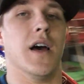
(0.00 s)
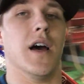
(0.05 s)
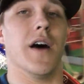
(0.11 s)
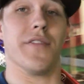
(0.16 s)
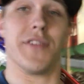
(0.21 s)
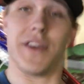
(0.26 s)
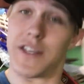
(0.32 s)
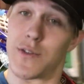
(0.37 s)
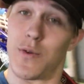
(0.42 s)

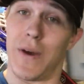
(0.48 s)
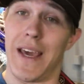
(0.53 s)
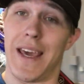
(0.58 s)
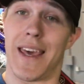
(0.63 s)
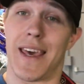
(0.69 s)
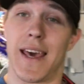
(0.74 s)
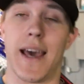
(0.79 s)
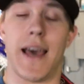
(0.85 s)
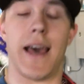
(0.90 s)
of this
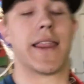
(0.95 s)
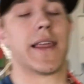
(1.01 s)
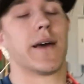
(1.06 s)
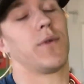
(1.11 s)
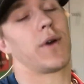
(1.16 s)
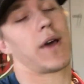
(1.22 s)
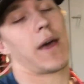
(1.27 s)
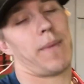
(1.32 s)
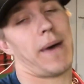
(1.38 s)
week. And
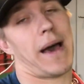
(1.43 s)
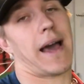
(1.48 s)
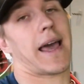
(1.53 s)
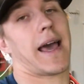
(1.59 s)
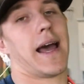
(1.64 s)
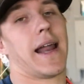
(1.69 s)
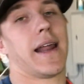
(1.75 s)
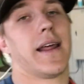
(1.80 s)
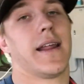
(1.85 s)
then we'll get back
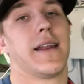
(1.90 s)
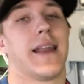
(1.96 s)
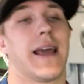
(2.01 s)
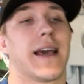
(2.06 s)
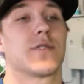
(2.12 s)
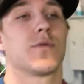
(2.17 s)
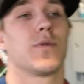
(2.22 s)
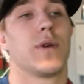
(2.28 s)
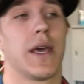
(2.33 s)
at it
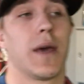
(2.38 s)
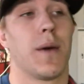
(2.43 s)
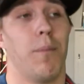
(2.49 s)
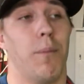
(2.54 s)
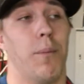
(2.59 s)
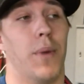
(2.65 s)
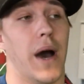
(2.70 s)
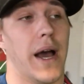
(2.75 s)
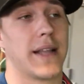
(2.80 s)
next
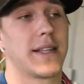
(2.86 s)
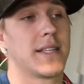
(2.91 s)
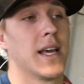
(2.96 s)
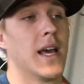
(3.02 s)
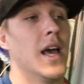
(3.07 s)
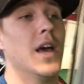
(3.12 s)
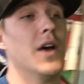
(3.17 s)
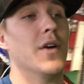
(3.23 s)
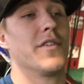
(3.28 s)
week.
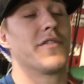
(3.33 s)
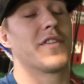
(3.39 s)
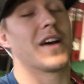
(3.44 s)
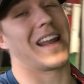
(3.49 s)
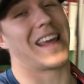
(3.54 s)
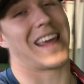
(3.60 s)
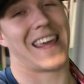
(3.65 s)
But we've got a